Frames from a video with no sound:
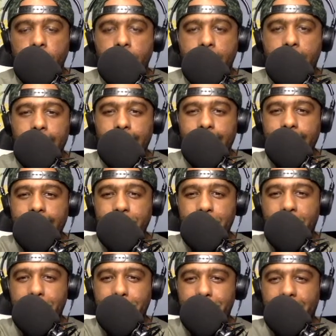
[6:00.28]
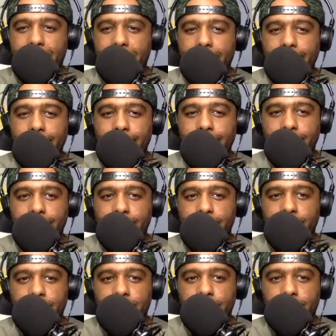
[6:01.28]

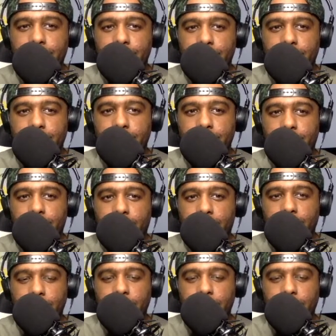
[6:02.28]
No words are spoken by the person on screen.